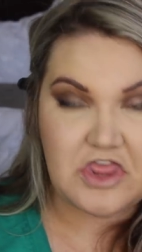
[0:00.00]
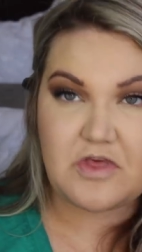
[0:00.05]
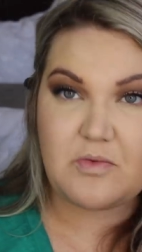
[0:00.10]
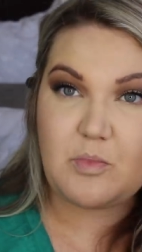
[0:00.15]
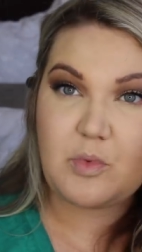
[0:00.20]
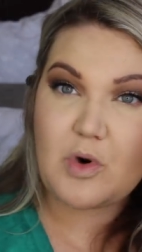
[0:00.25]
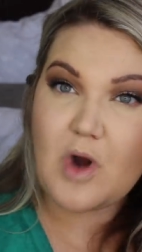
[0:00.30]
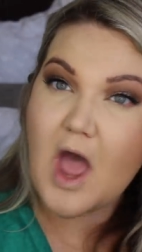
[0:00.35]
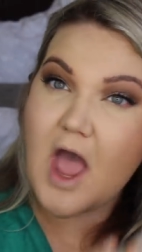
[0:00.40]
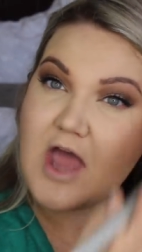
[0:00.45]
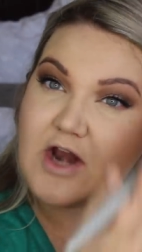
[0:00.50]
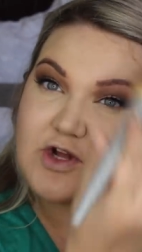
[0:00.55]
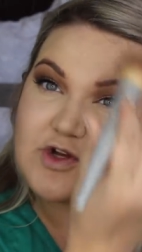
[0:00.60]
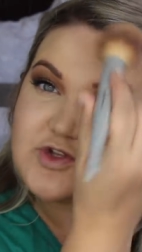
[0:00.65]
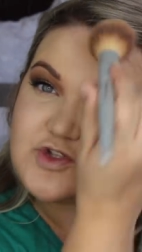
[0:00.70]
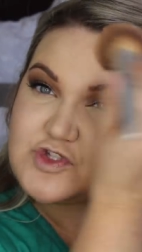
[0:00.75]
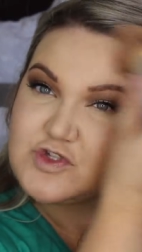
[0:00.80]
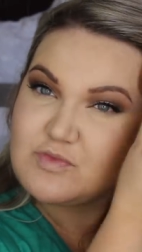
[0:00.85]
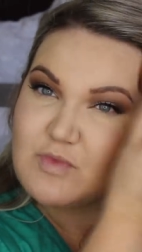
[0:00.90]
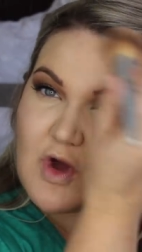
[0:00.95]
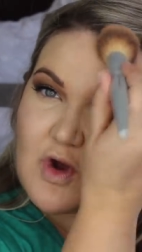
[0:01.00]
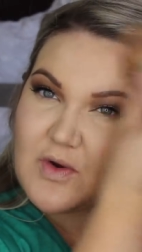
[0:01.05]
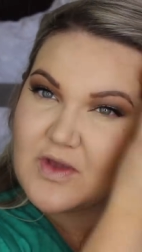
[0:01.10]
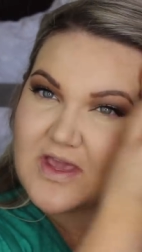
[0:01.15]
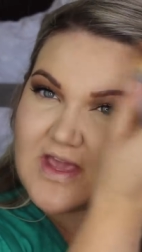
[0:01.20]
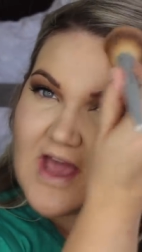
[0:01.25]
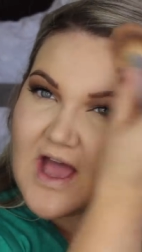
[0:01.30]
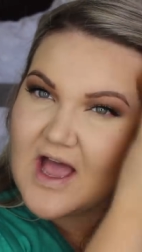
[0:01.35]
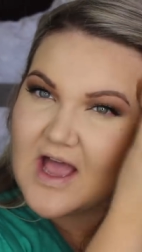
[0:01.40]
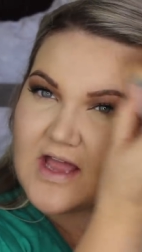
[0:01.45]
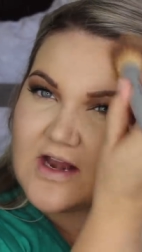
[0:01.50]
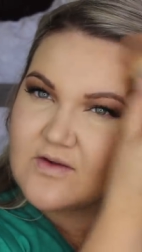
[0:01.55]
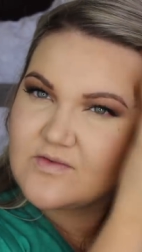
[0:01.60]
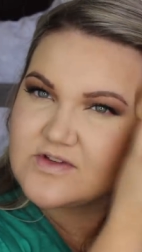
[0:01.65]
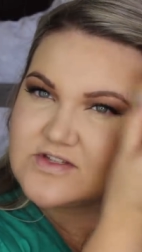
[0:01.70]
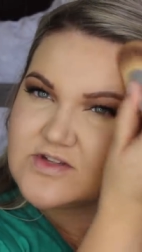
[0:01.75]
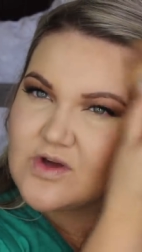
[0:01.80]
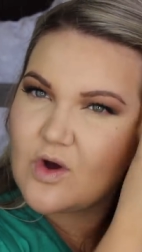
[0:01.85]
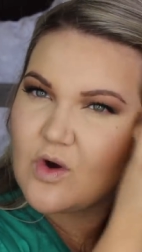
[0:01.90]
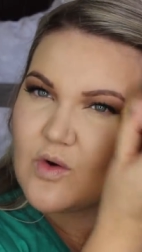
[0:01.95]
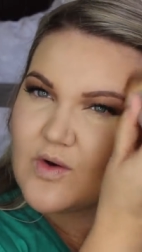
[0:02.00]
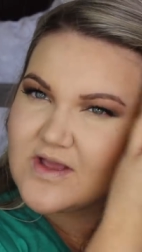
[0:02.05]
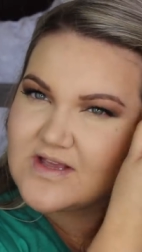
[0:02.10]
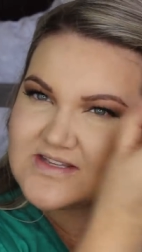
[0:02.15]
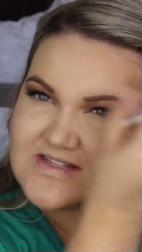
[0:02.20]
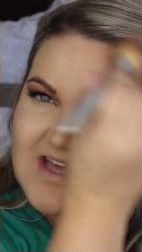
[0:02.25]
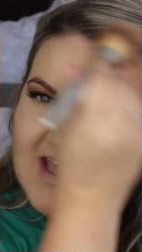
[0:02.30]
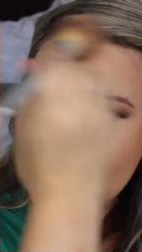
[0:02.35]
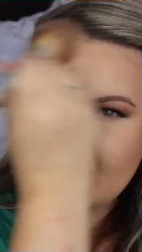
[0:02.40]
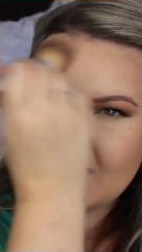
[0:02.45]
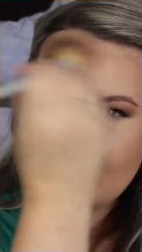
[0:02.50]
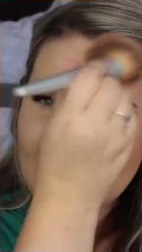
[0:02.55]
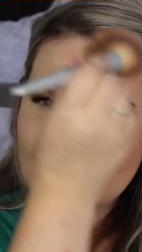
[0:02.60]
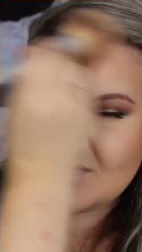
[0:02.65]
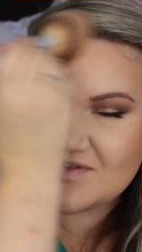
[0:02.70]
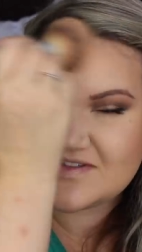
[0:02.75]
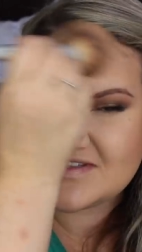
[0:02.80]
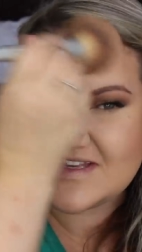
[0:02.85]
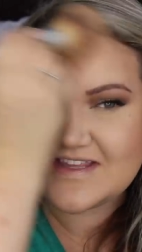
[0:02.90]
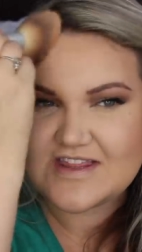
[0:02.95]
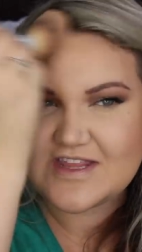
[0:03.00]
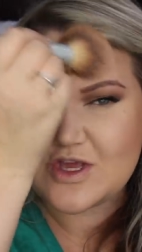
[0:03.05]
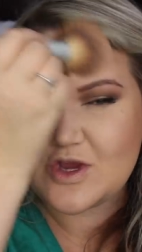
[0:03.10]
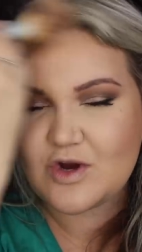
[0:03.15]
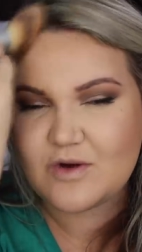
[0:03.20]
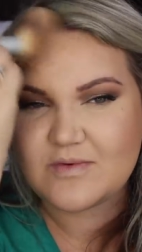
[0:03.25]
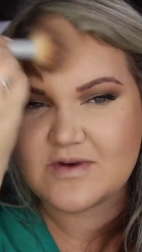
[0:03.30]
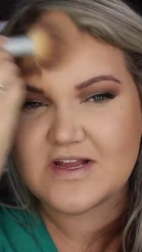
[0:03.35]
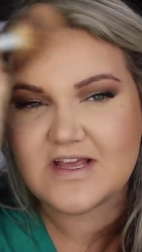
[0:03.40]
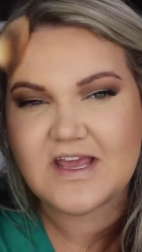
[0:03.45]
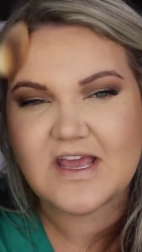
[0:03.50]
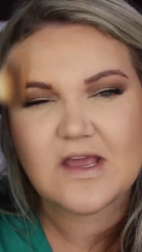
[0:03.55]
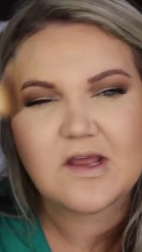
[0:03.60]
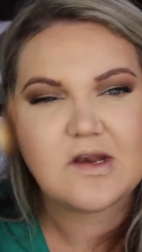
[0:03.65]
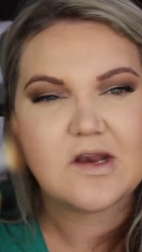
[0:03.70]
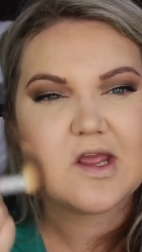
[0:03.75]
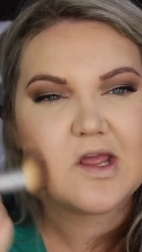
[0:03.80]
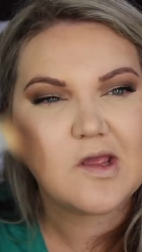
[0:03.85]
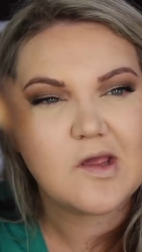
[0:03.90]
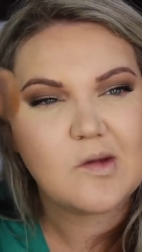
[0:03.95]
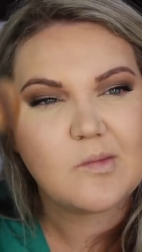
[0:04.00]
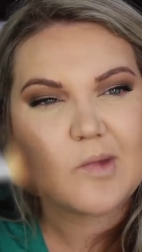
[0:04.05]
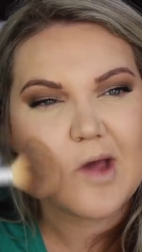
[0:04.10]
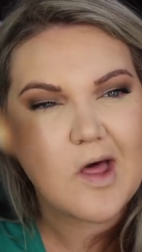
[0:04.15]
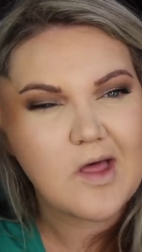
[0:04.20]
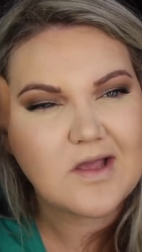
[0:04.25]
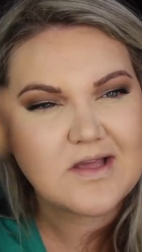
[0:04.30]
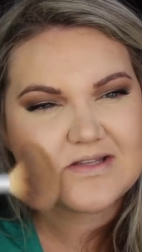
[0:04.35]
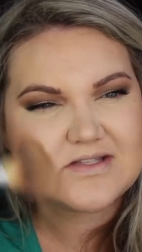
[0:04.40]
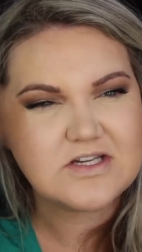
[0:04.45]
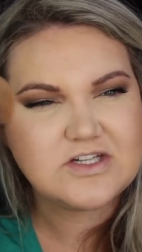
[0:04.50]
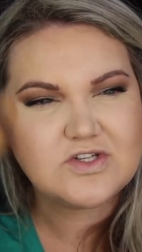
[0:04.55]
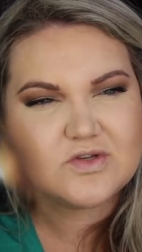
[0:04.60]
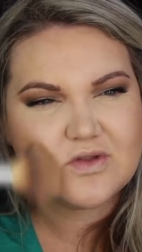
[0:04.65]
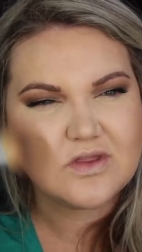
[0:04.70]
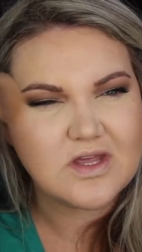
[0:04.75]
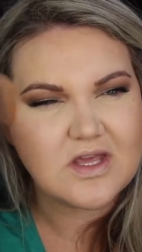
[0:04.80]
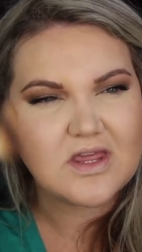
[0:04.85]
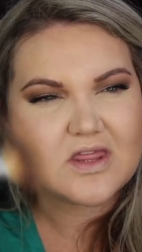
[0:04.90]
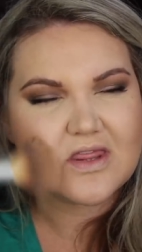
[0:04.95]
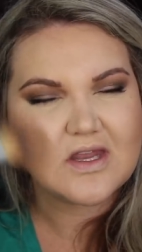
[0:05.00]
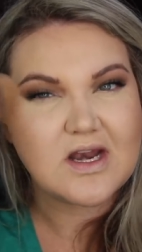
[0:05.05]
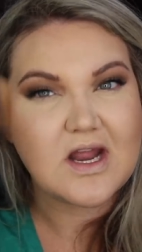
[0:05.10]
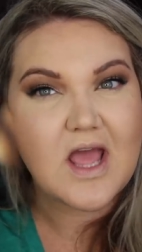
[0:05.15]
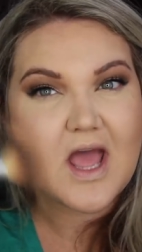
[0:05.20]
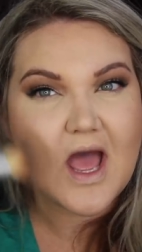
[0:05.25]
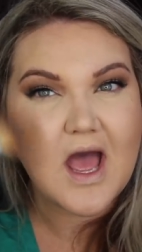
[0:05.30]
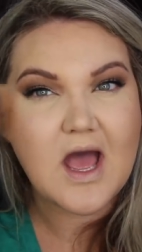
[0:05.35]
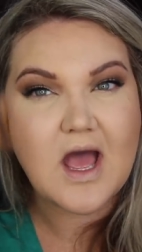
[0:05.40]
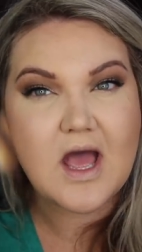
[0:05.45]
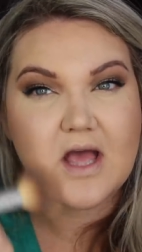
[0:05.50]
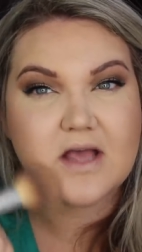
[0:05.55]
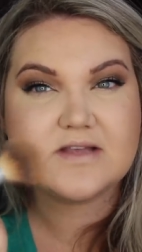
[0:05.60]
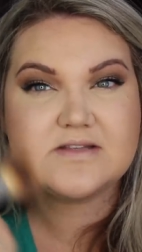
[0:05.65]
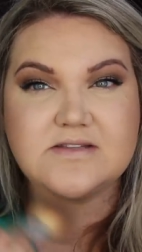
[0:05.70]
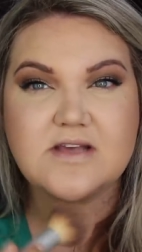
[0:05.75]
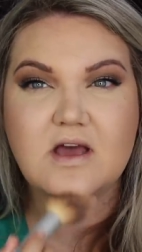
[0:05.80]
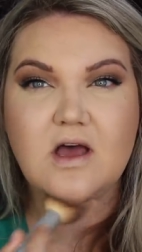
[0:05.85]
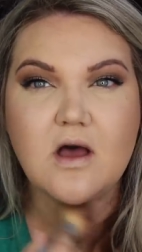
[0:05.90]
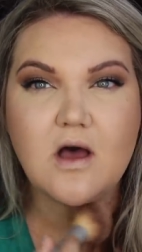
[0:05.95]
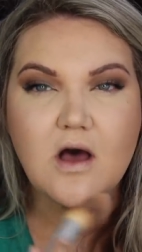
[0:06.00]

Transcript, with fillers: the bridal smoky eye and it was always like using the Urban Decay Naked palette because I do think that it has